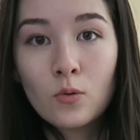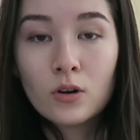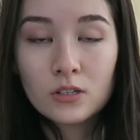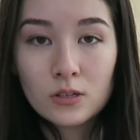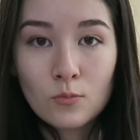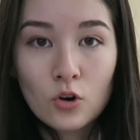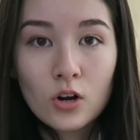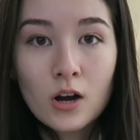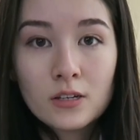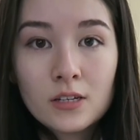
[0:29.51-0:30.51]
that you want to see
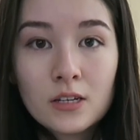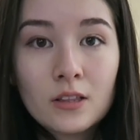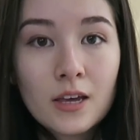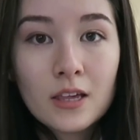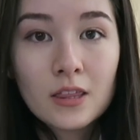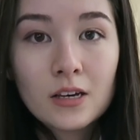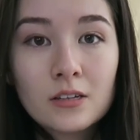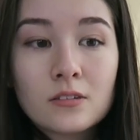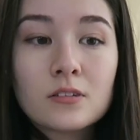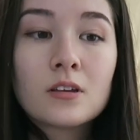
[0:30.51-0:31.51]
more content like
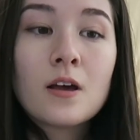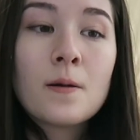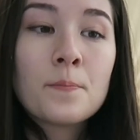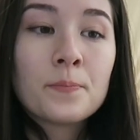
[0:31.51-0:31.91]
this.